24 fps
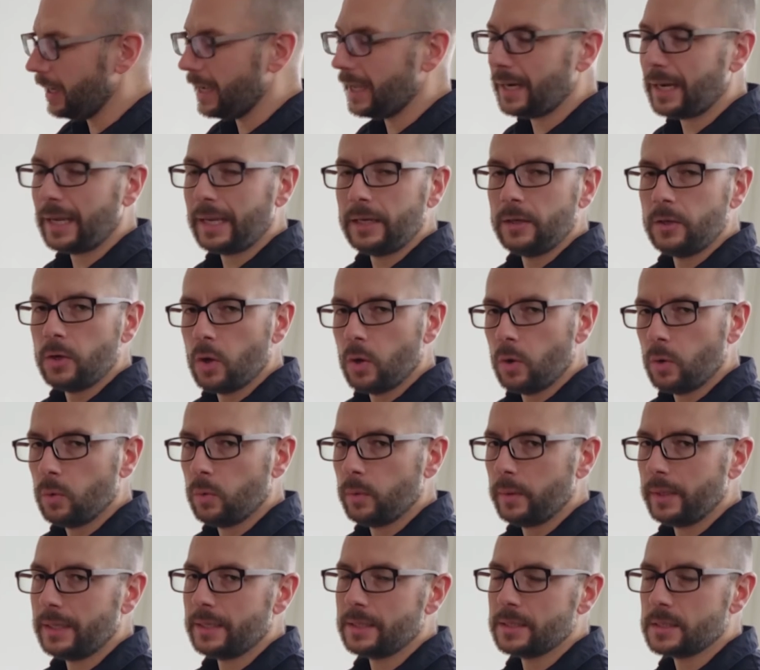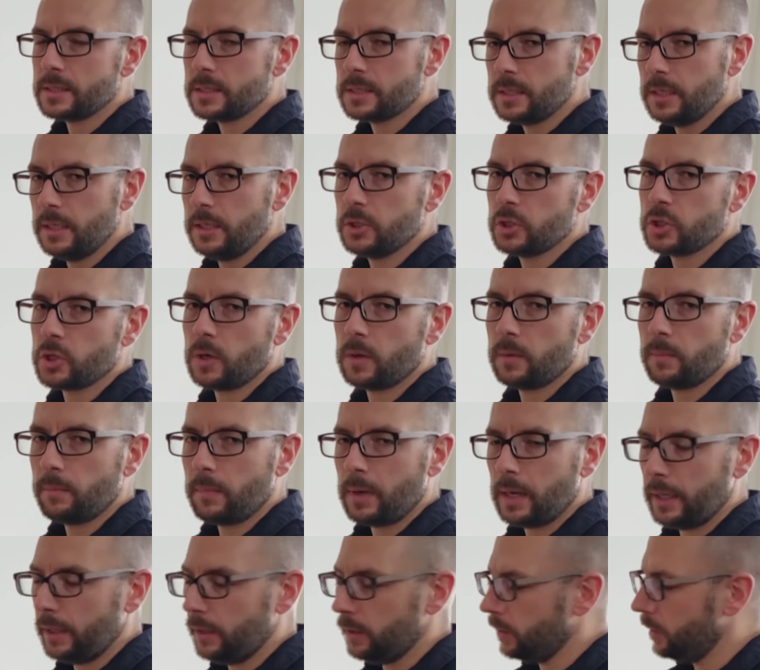and I know in C sharp
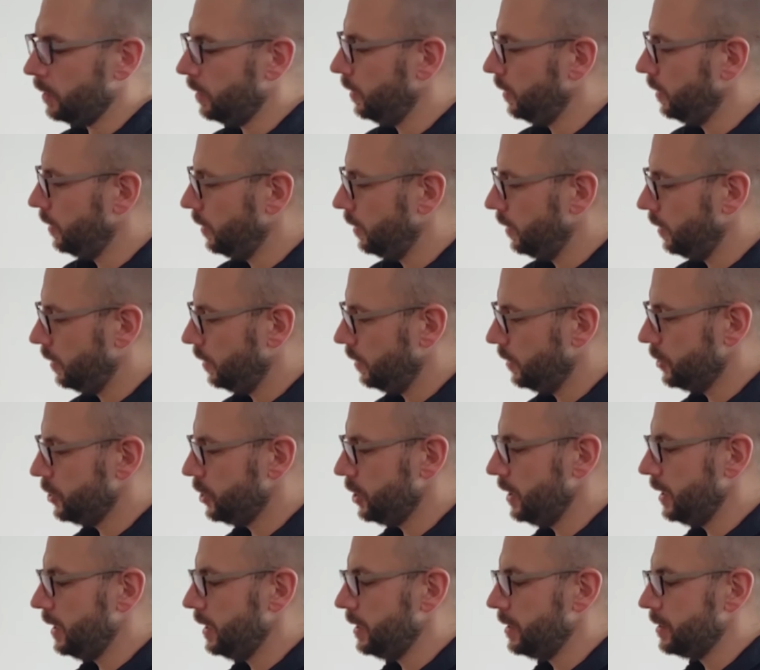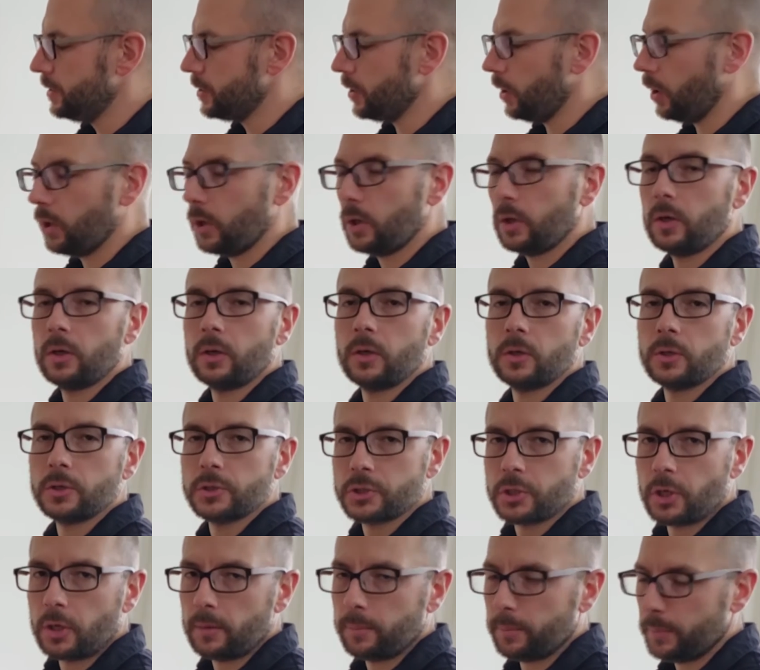minor, Gs are
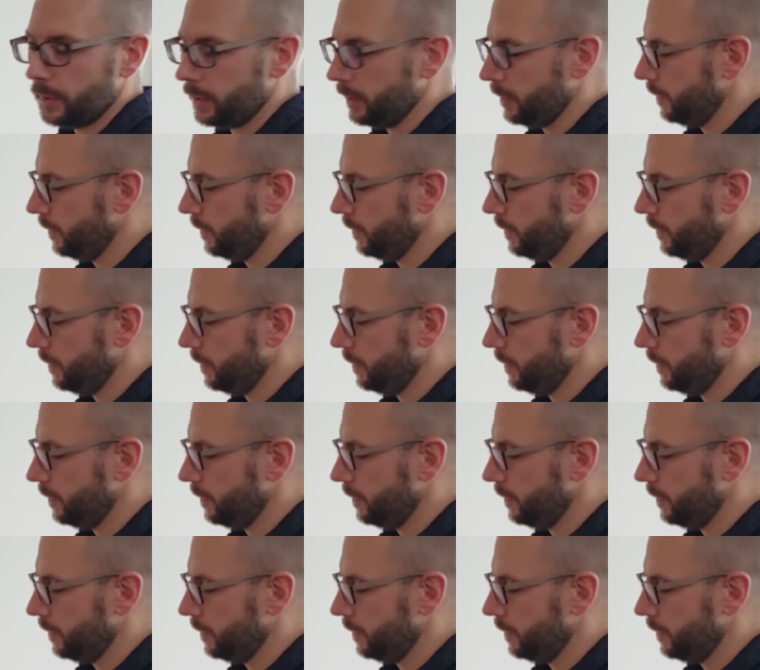sharp.